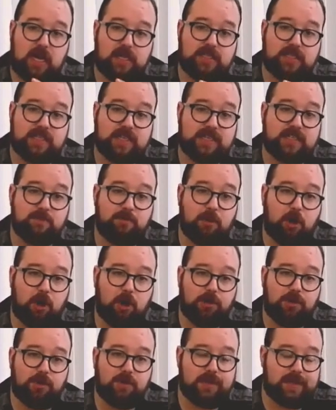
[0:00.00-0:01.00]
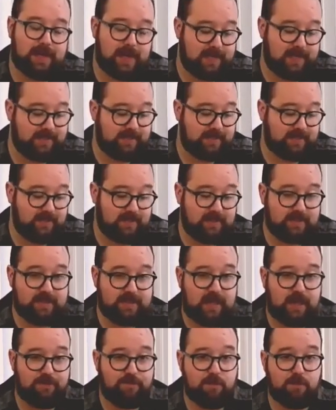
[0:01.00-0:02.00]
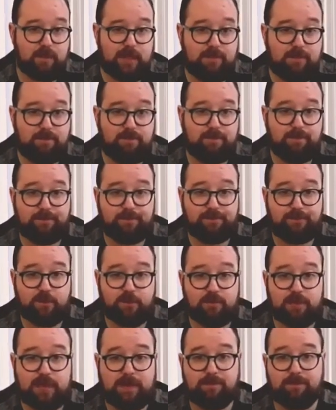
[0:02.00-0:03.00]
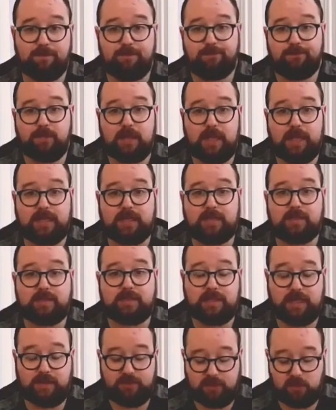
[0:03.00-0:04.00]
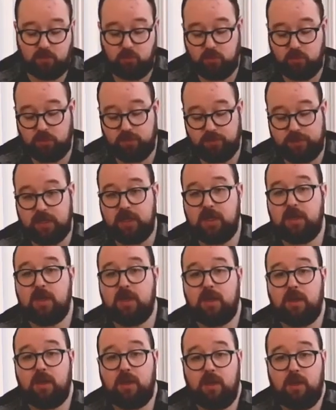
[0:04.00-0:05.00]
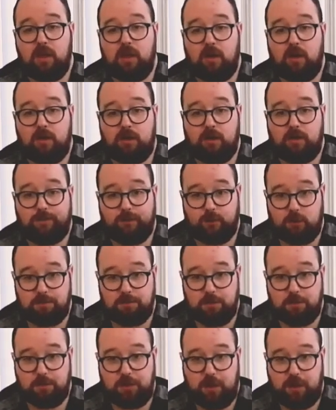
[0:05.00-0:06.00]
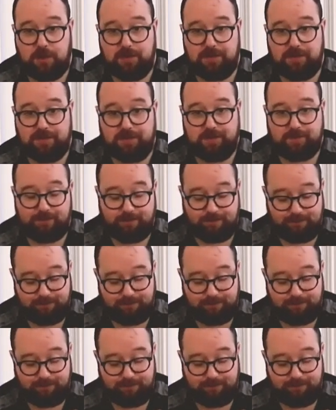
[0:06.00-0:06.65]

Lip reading: and set upon and tear from limb like savage wolves on a full moon hunt.